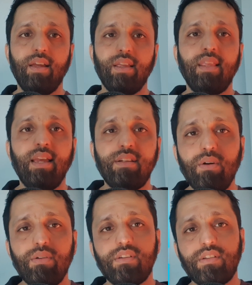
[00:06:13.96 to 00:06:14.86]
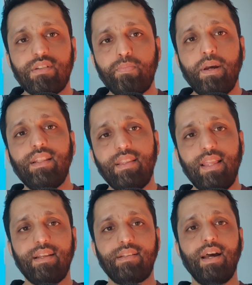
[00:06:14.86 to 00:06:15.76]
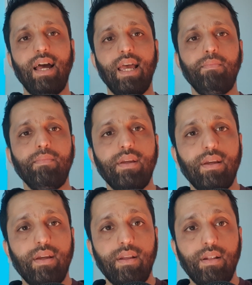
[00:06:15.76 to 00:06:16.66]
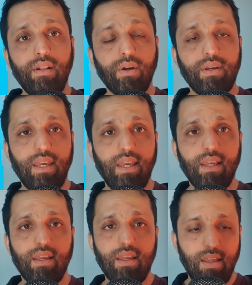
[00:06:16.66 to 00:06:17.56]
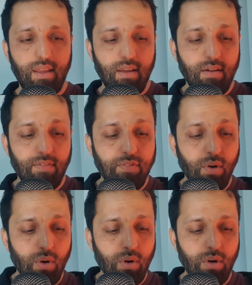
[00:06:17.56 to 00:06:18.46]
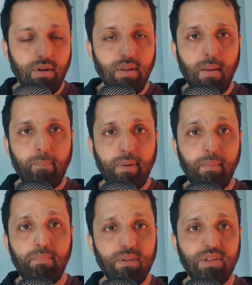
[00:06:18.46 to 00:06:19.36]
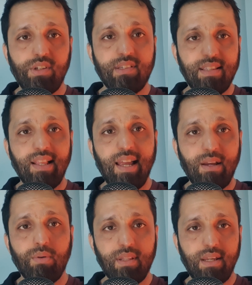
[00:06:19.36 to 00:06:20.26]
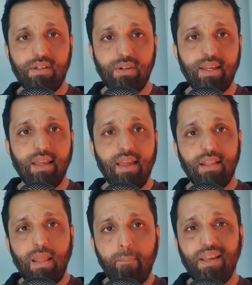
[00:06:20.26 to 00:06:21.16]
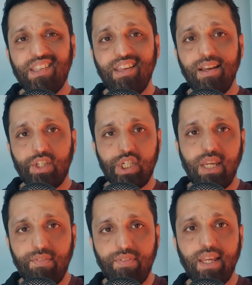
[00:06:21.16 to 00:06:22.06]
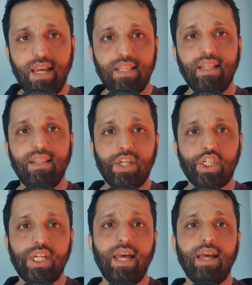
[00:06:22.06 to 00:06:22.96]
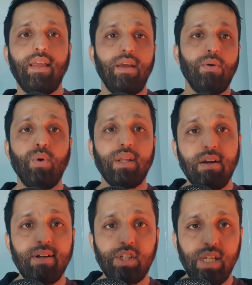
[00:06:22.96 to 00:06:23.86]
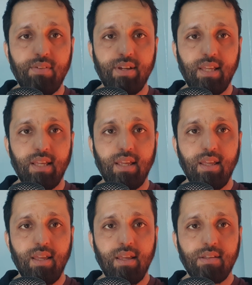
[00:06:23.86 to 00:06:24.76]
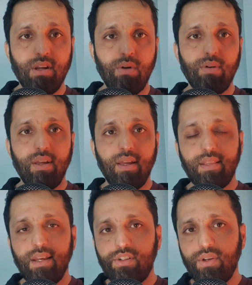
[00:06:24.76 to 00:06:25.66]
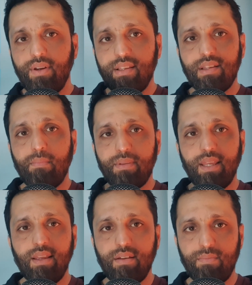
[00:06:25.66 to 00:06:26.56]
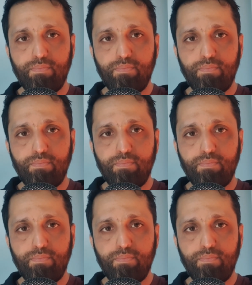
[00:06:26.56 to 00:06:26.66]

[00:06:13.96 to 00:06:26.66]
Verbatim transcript: they don't spend their time looking for people to just like what they're doing. They're busy achieving, and then they share what they're achieving. So they're doing something,